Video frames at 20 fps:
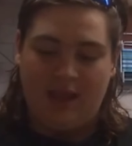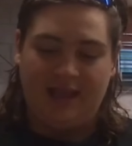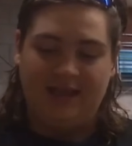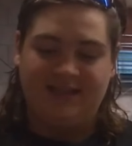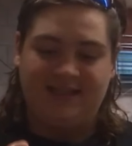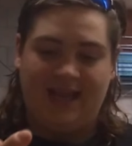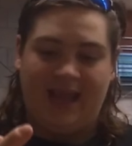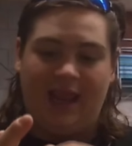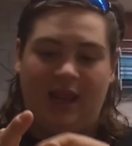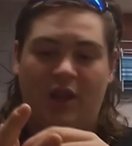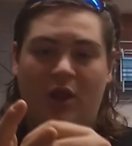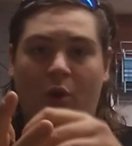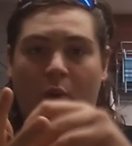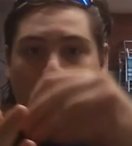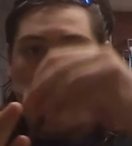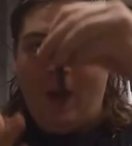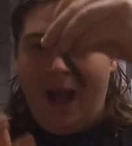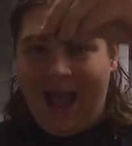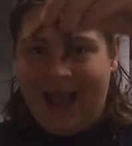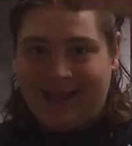is a
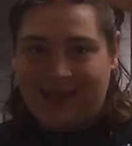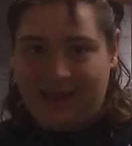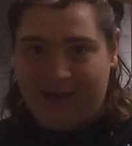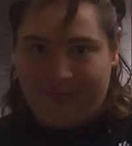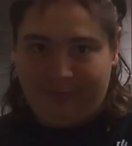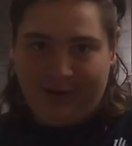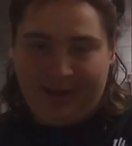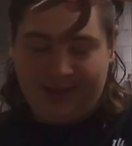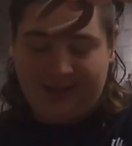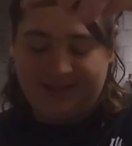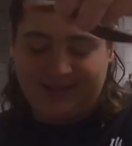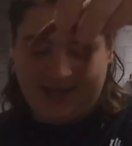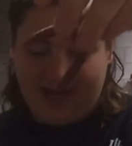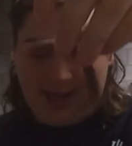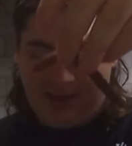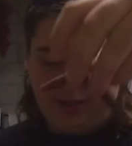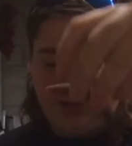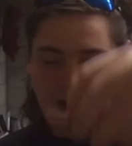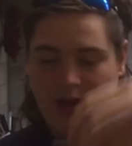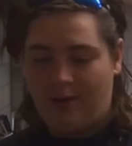wacky rig
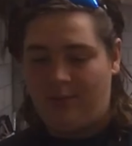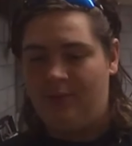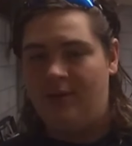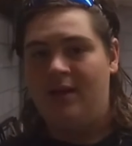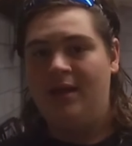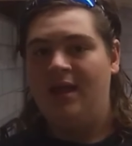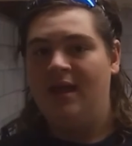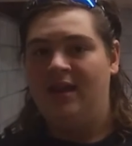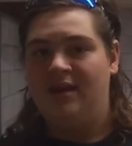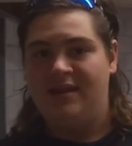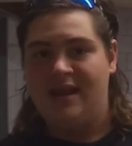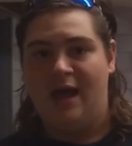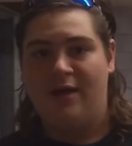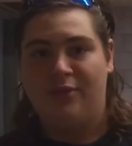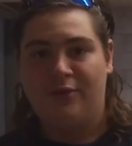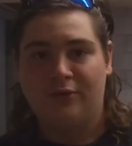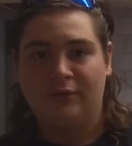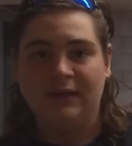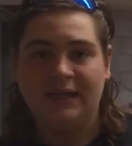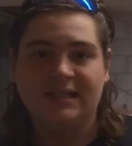Senko. Now,
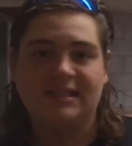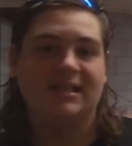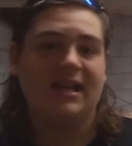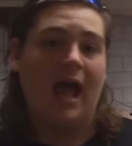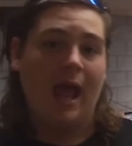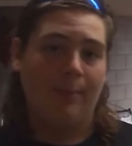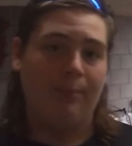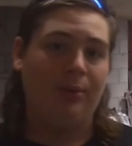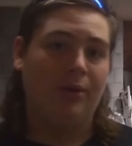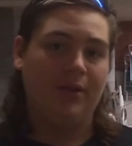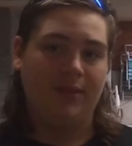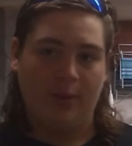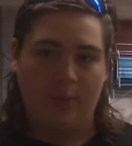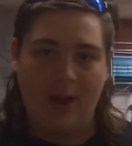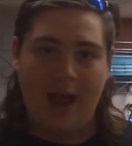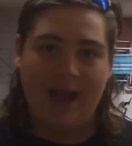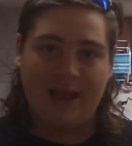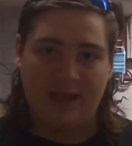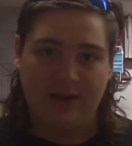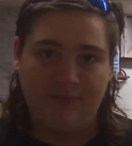the reason I put the
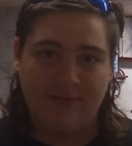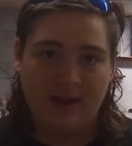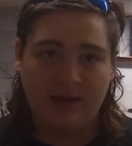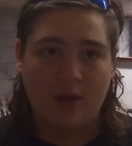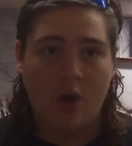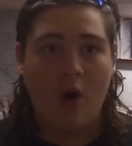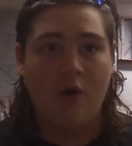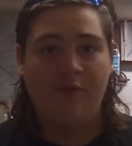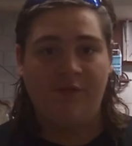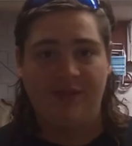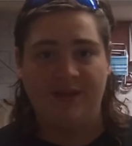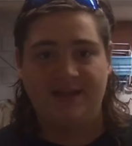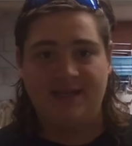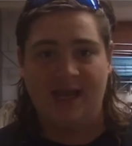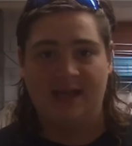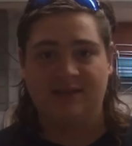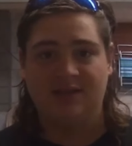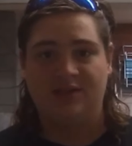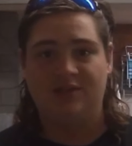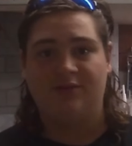wacky rig over the
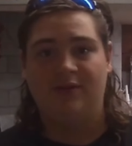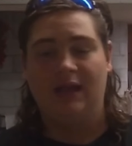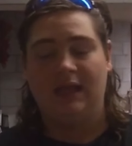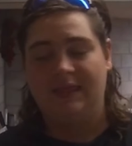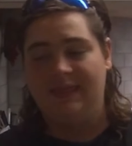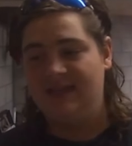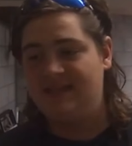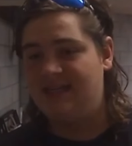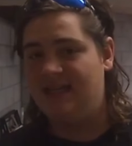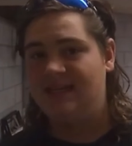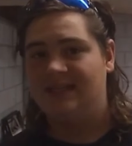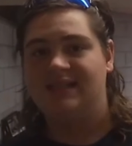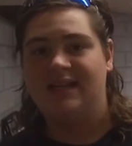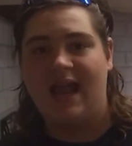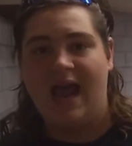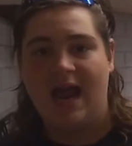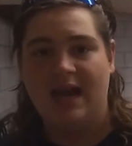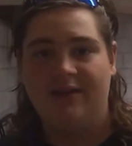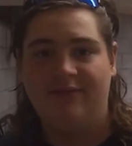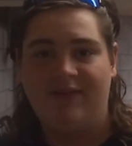Texas rig, this is
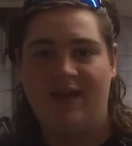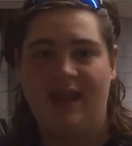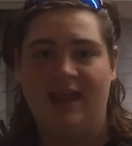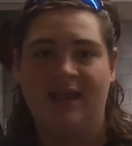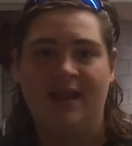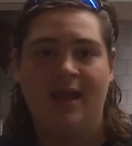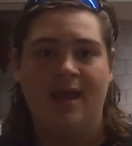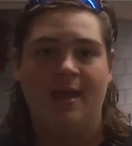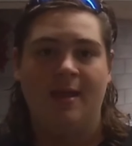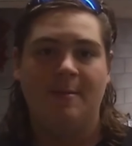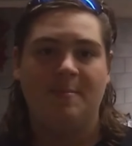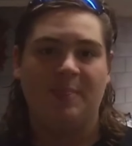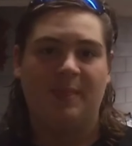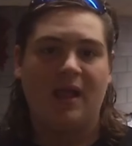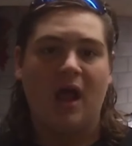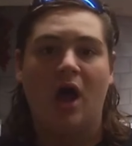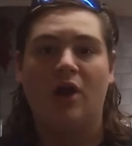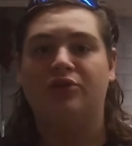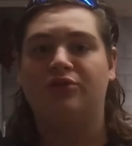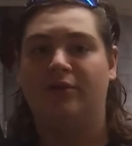kind of a
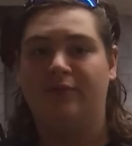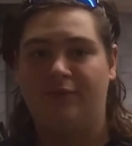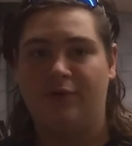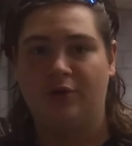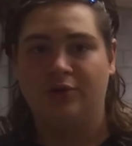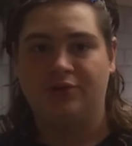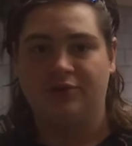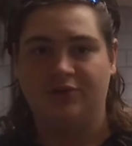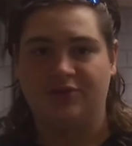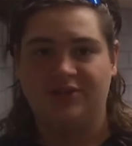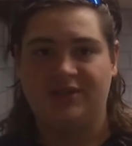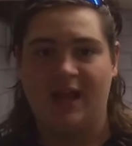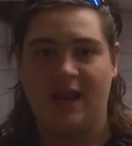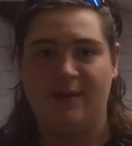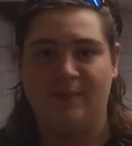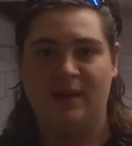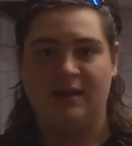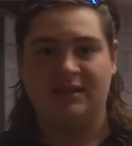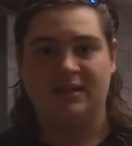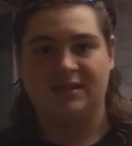controversial
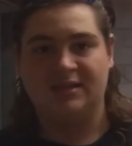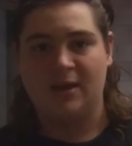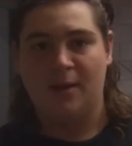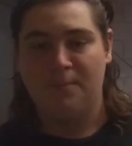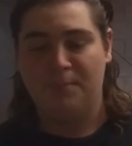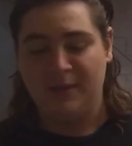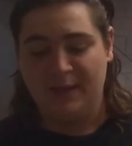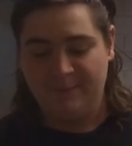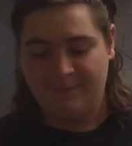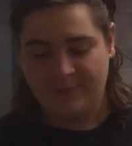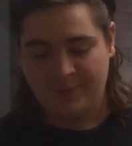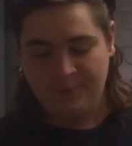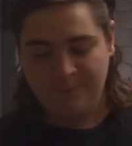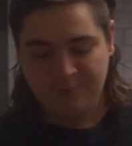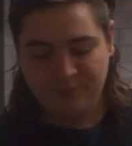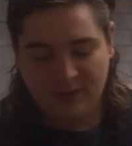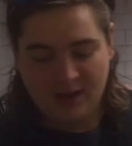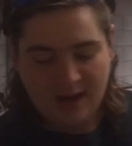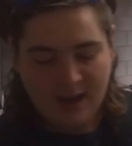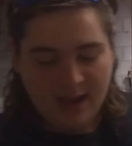statement to some
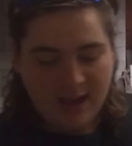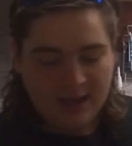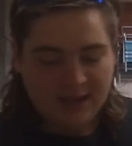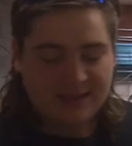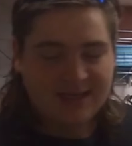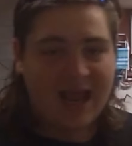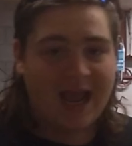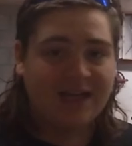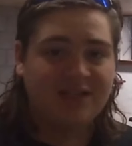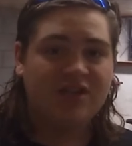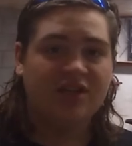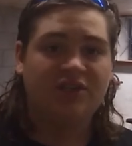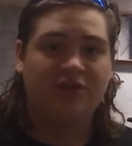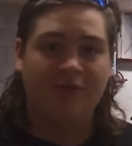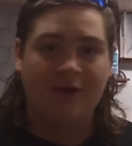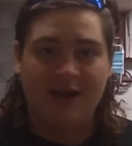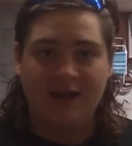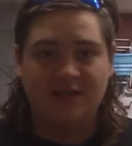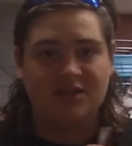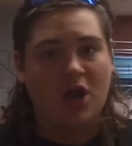people. Texas
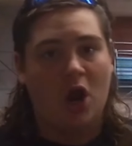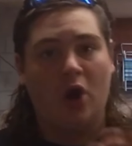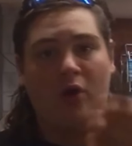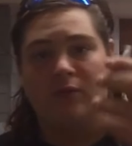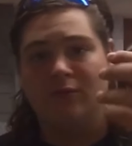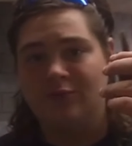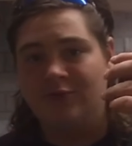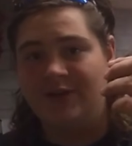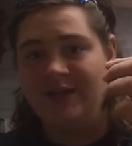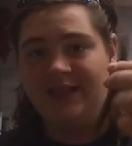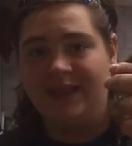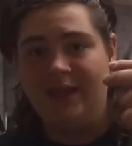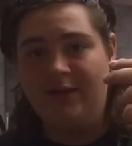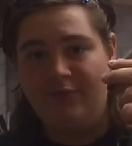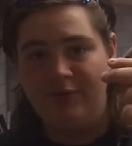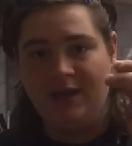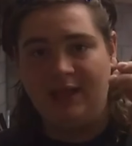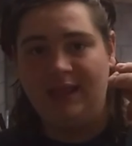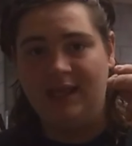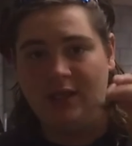rigs are really,
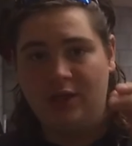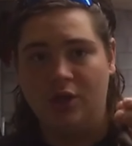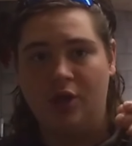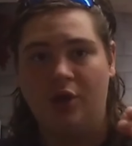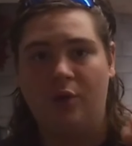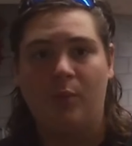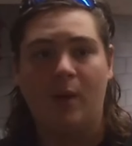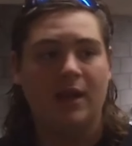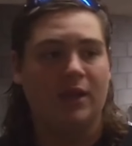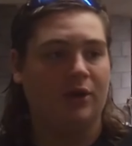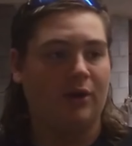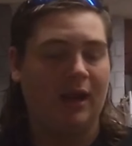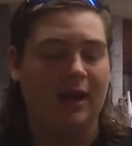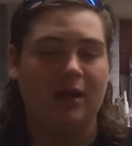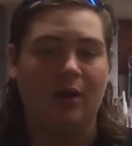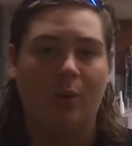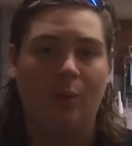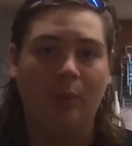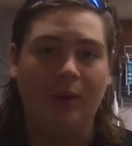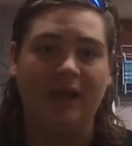really good when you're
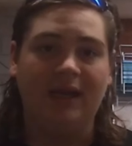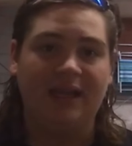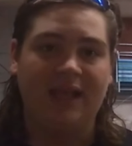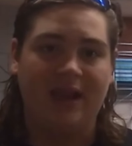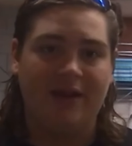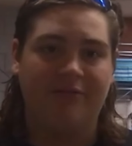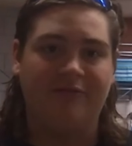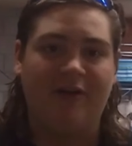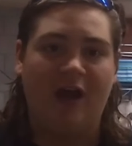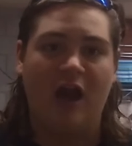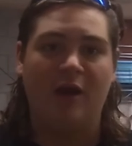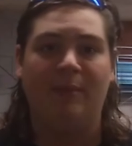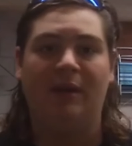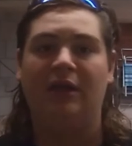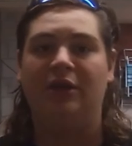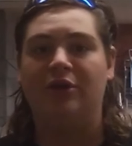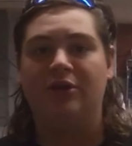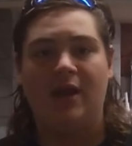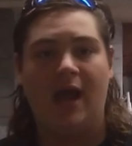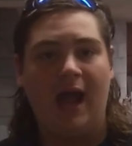in a weedy
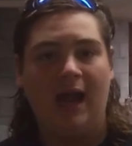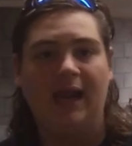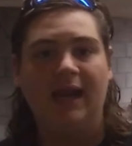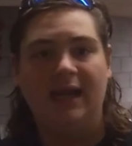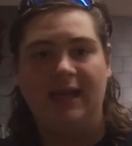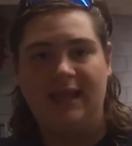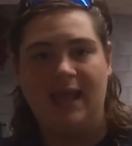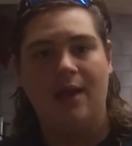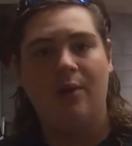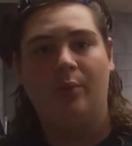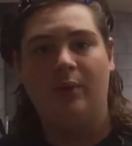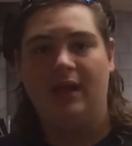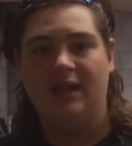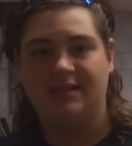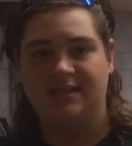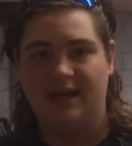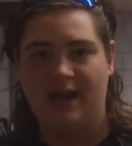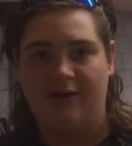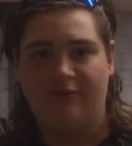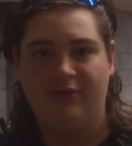environment. You're not going to get
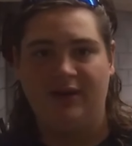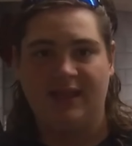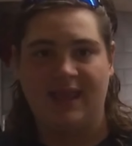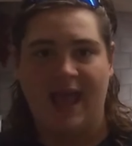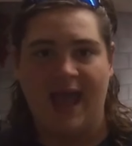weeds on every